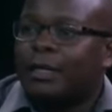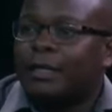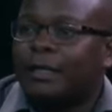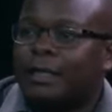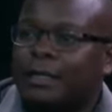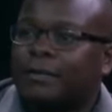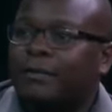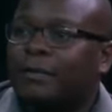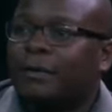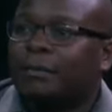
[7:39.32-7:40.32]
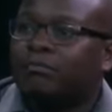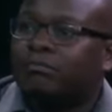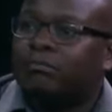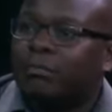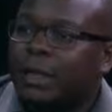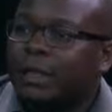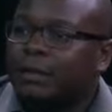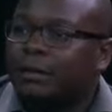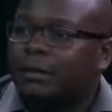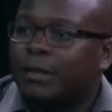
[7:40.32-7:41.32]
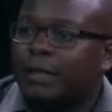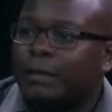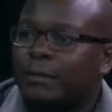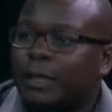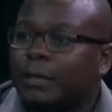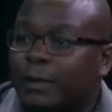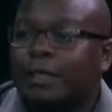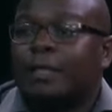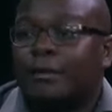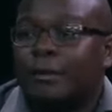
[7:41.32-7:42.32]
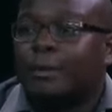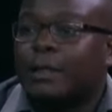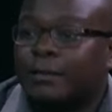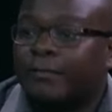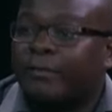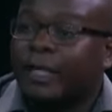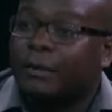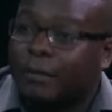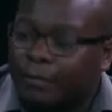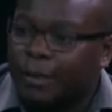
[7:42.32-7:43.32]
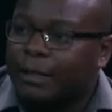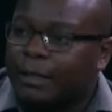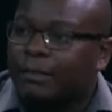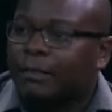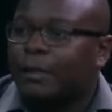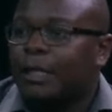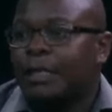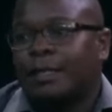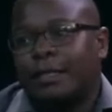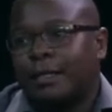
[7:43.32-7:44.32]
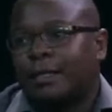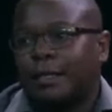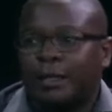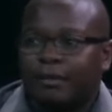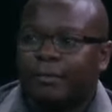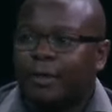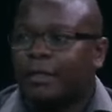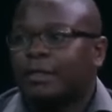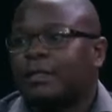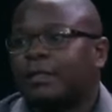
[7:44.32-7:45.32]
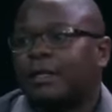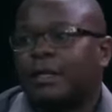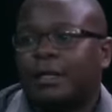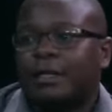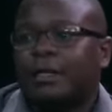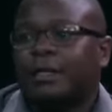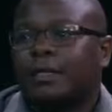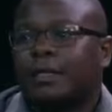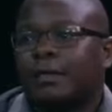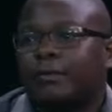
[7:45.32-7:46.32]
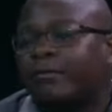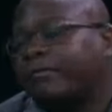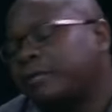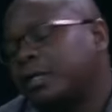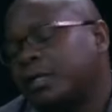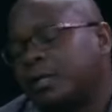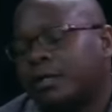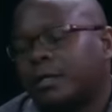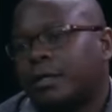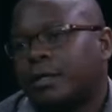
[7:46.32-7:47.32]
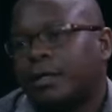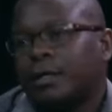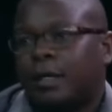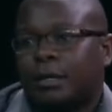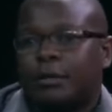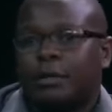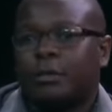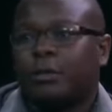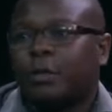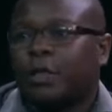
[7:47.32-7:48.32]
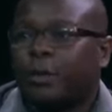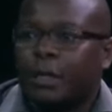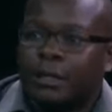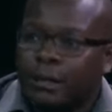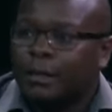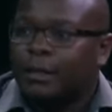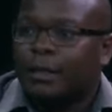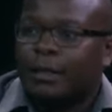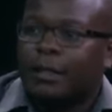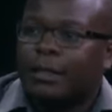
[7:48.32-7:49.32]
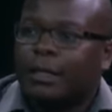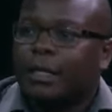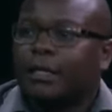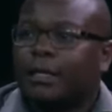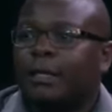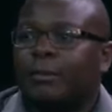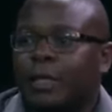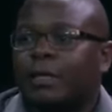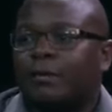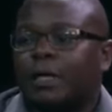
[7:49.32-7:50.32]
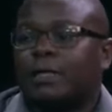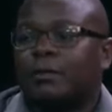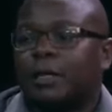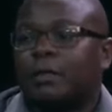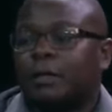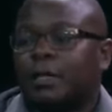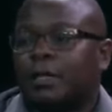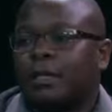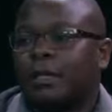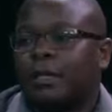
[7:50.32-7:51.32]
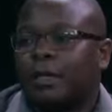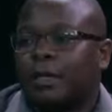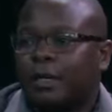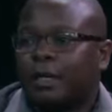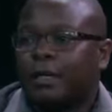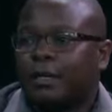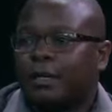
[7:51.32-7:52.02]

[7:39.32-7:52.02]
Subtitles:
It's just for when the crops have failed, for example, then they leave and move to the across the border, but they are back quite quickly. Yeah.